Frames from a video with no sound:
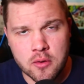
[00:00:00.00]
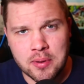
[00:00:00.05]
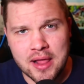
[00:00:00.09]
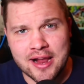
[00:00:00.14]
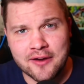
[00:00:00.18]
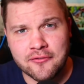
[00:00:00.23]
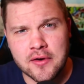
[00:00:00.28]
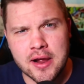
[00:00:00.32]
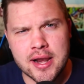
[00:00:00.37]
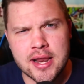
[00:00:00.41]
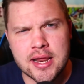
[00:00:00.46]

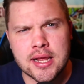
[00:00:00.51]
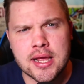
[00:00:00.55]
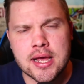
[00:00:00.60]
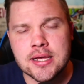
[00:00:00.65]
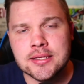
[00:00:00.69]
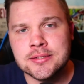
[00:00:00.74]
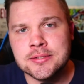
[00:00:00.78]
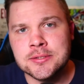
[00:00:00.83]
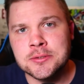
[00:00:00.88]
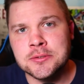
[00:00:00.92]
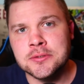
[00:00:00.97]
Black Friday,
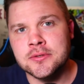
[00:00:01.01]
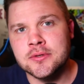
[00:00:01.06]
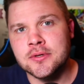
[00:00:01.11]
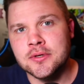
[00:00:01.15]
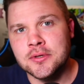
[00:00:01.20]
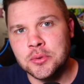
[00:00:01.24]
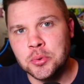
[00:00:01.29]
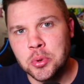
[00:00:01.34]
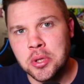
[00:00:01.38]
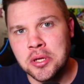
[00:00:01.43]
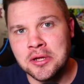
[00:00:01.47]
guys.
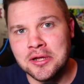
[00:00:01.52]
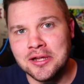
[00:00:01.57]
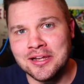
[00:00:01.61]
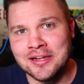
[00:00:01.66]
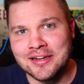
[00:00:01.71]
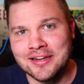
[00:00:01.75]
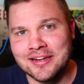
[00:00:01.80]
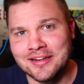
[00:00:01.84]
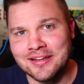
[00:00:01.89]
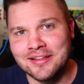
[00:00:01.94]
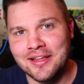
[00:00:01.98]

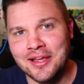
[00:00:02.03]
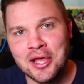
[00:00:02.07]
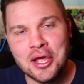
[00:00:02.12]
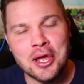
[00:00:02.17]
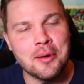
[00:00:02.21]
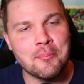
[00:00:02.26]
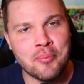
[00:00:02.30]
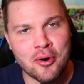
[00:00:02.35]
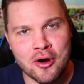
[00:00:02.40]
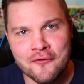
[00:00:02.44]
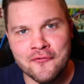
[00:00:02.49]

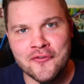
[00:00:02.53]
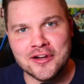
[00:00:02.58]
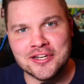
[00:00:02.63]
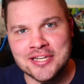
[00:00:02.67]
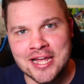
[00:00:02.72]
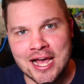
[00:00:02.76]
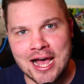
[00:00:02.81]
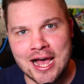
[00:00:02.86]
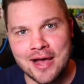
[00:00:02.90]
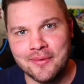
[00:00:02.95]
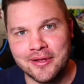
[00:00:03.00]
Perfect
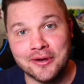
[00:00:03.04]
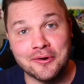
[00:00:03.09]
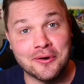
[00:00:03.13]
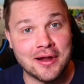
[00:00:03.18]
timing,